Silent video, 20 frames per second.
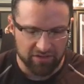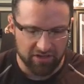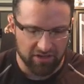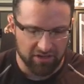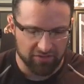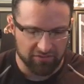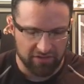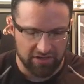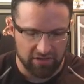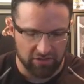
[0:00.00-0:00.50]
with
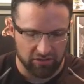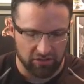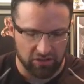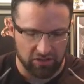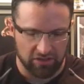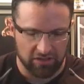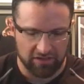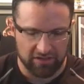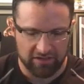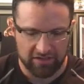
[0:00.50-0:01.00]
another video
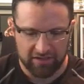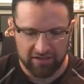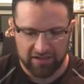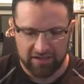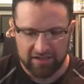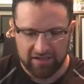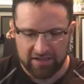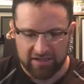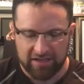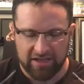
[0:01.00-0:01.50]
log,
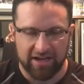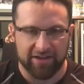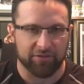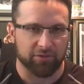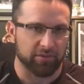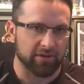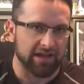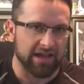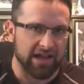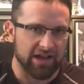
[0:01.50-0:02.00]
kind of
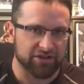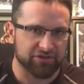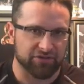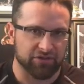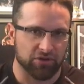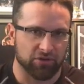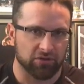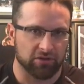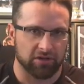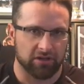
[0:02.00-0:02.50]
a rehash
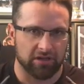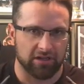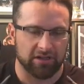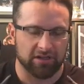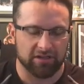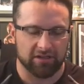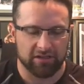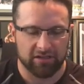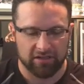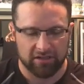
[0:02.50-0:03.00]
of an old
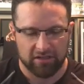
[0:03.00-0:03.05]
log.